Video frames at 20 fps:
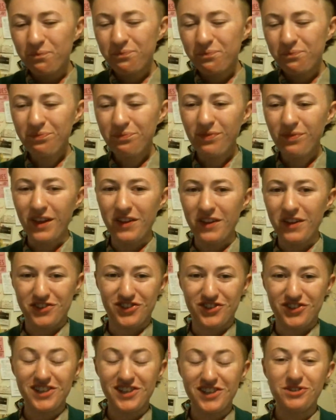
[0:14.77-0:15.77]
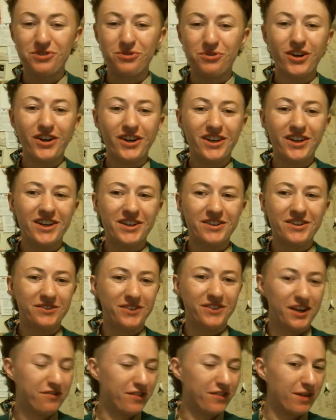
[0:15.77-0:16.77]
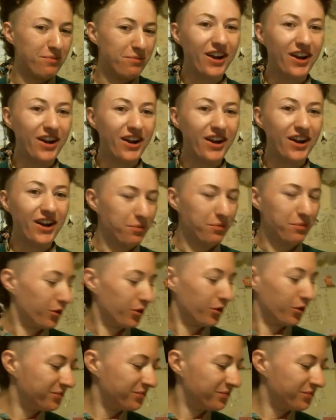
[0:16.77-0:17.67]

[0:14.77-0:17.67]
This doesn't work if I'm not audible.